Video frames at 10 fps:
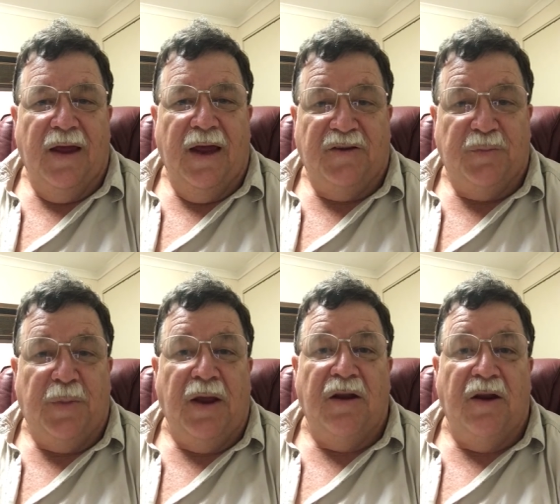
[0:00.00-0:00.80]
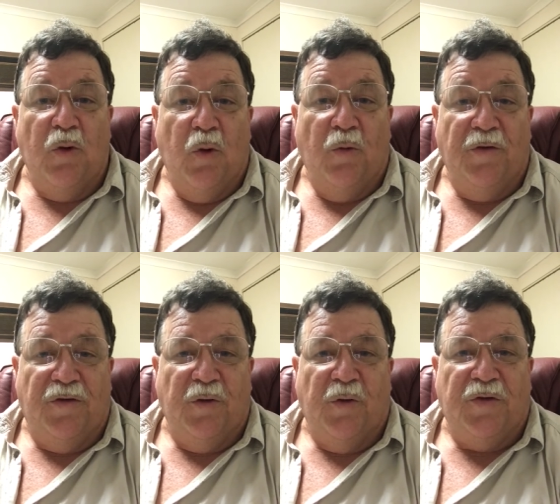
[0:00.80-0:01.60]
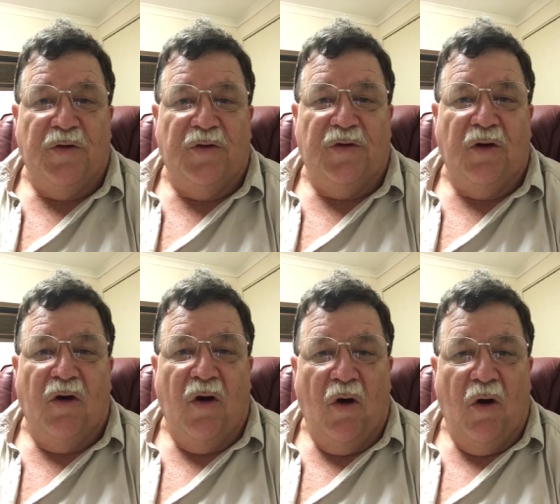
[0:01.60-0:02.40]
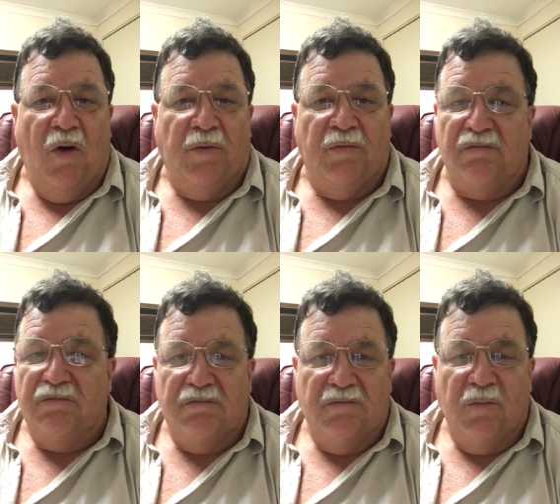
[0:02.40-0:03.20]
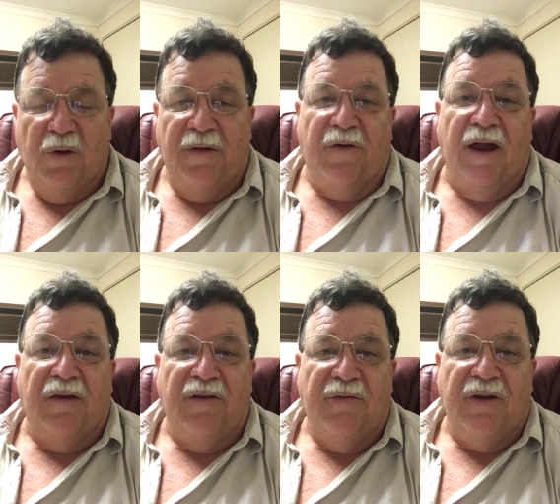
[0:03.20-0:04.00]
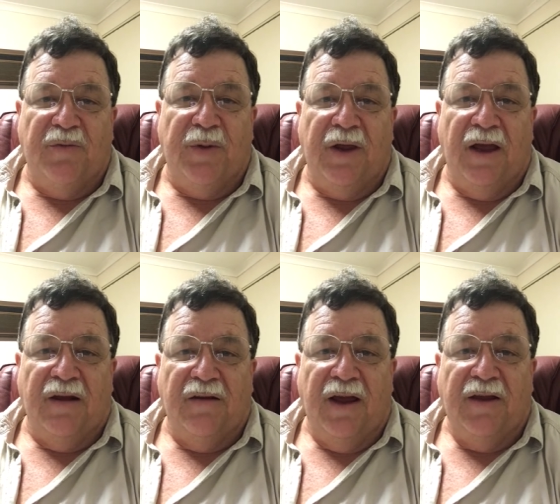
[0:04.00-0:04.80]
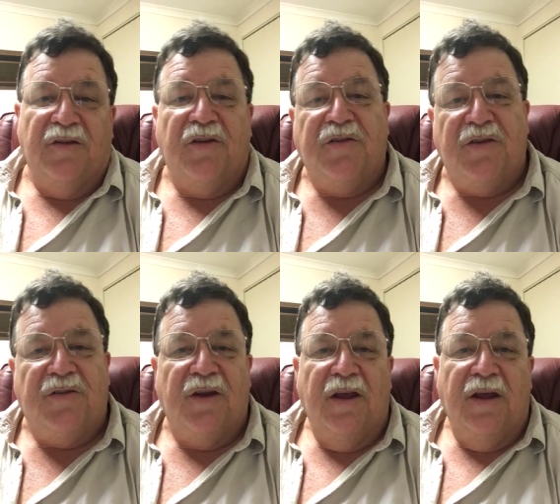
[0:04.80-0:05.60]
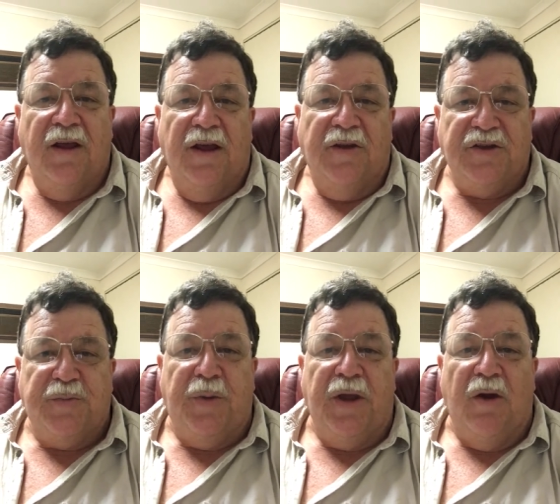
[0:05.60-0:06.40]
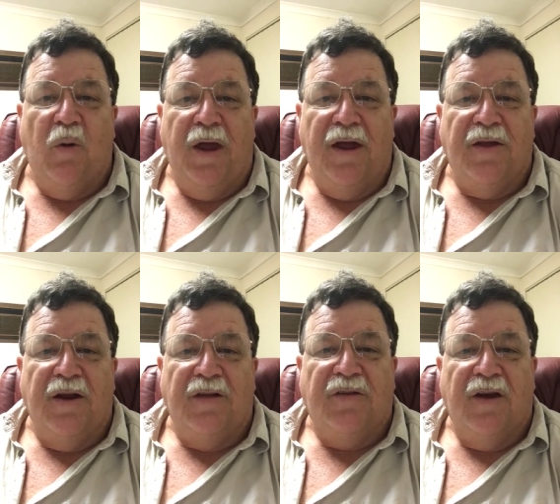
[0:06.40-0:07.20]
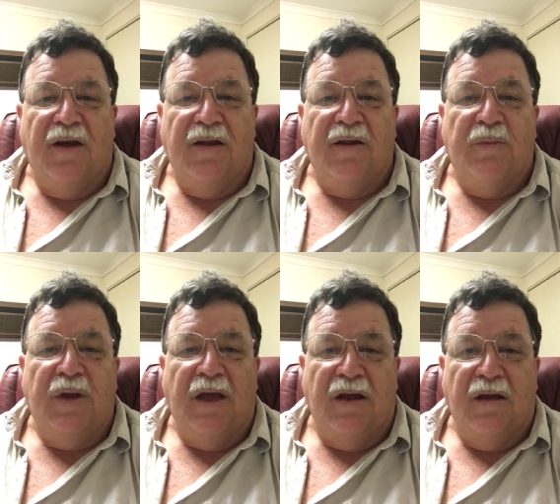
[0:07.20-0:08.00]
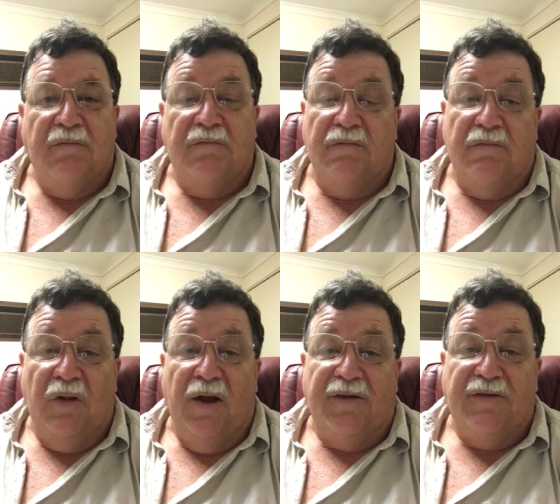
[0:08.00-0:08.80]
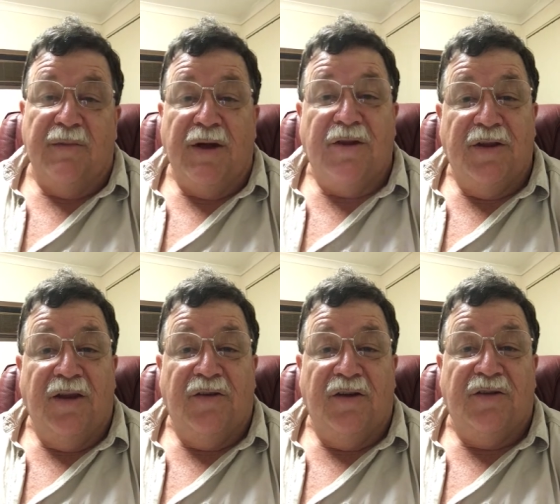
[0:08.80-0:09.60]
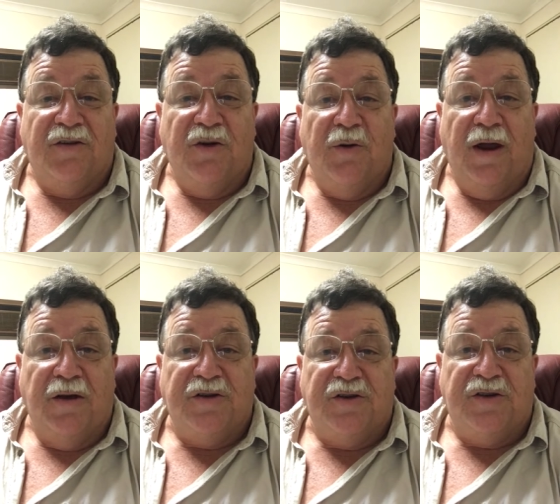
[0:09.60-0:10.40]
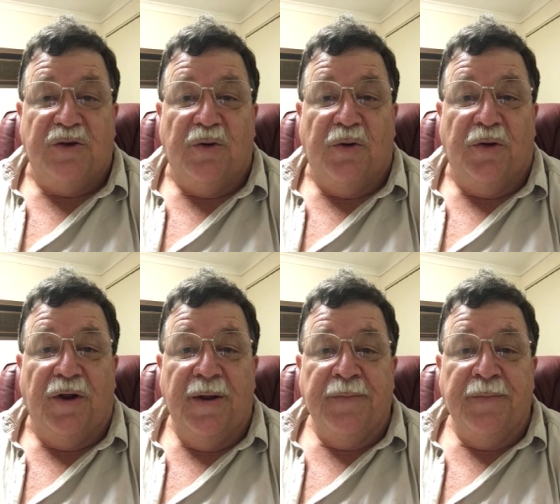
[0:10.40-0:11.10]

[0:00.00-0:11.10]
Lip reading: expending your resources on whatever activity is being undertaken. So just be aware that it's the media, like some other things, it's a two-edged sword.